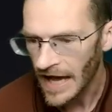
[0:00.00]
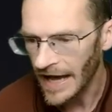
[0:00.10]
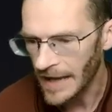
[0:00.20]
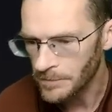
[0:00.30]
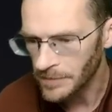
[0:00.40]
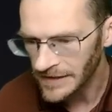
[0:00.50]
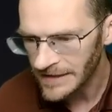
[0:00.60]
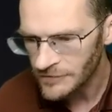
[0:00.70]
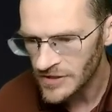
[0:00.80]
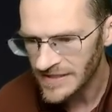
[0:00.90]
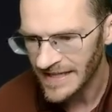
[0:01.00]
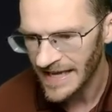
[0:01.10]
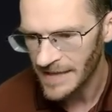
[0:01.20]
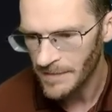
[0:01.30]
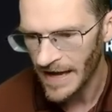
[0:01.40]
I believe just
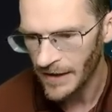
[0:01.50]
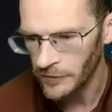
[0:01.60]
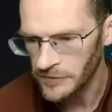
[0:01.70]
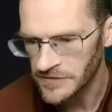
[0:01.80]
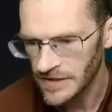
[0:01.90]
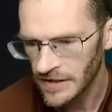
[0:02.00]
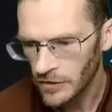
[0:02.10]
came out,